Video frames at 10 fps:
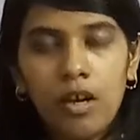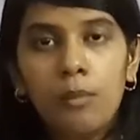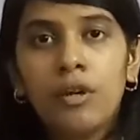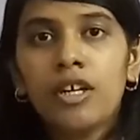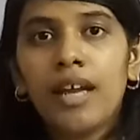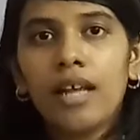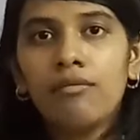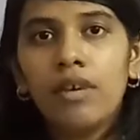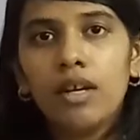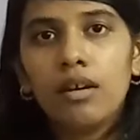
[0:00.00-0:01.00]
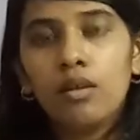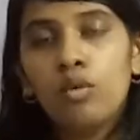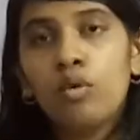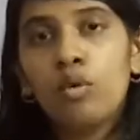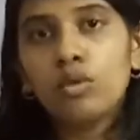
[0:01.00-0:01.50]
But can we
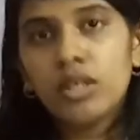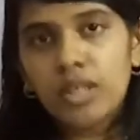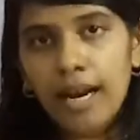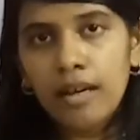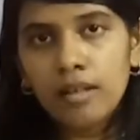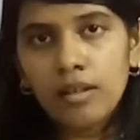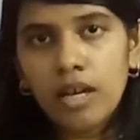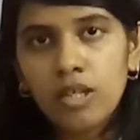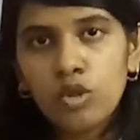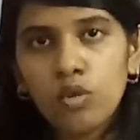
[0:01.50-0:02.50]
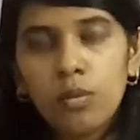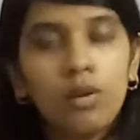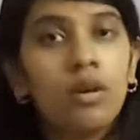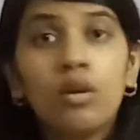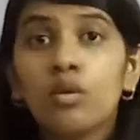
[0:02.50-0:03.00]
grow the child in a test tube?
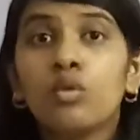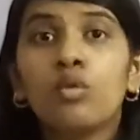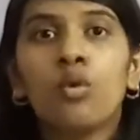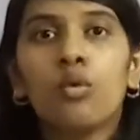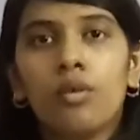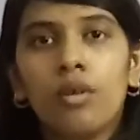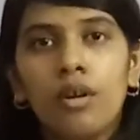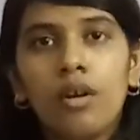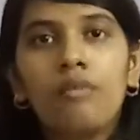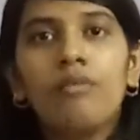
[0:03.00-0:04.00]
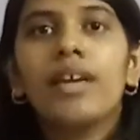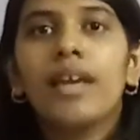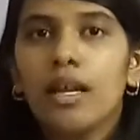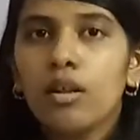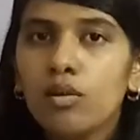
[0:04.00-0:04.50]
No, we
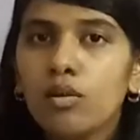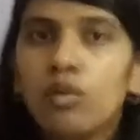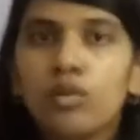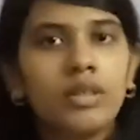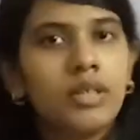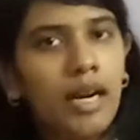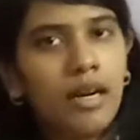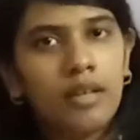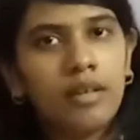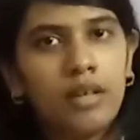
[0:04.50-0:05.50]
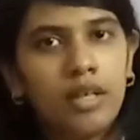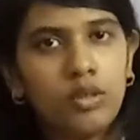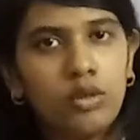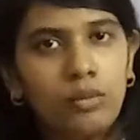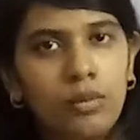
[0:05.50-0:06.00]
cannot grow the child in a test
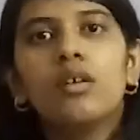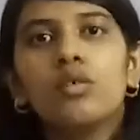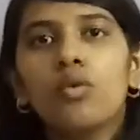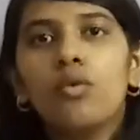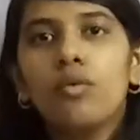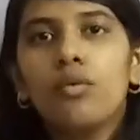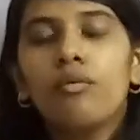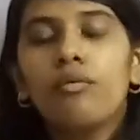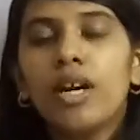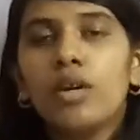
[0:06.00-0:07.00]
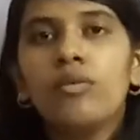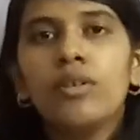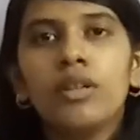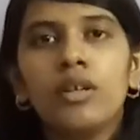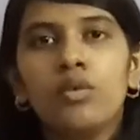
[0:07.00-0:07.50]
tube. So where do we
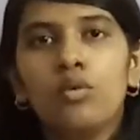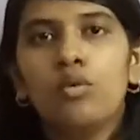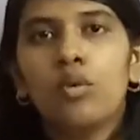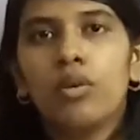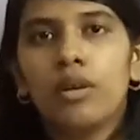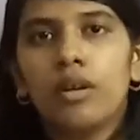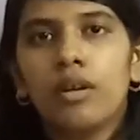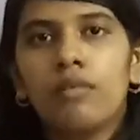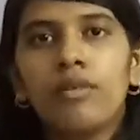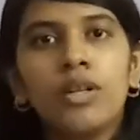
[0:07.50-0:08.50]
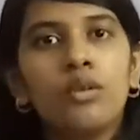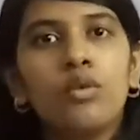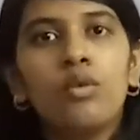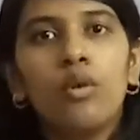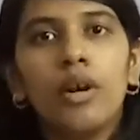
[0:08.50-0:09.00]
need to grow it? We need to
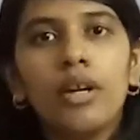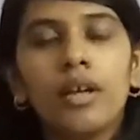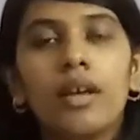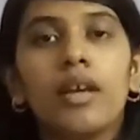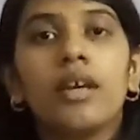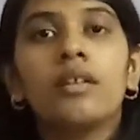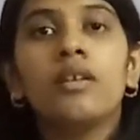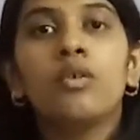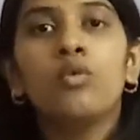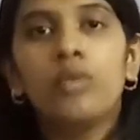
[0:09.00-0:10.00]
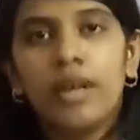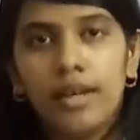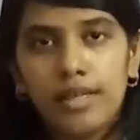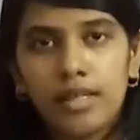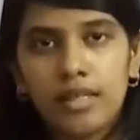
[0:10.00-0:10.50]
grow it in the
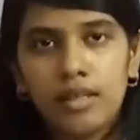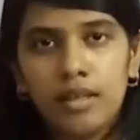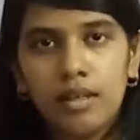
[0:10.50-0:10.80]
uterus.